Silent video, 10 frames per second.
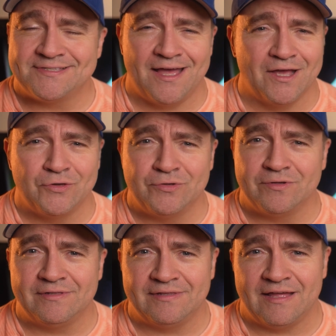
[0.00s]

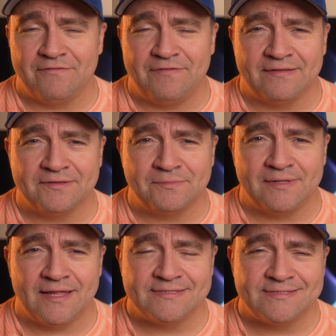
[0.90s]
Google Phantom
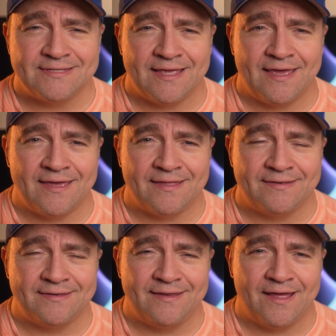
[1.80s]
LUTs
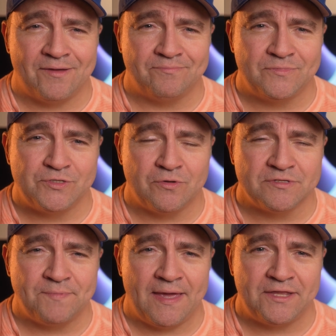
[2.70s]
and
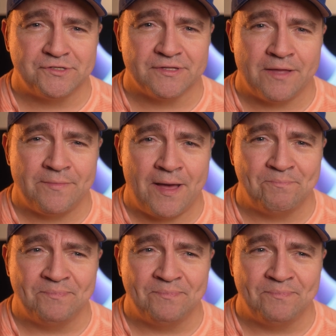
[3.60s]
Joel's page will come up.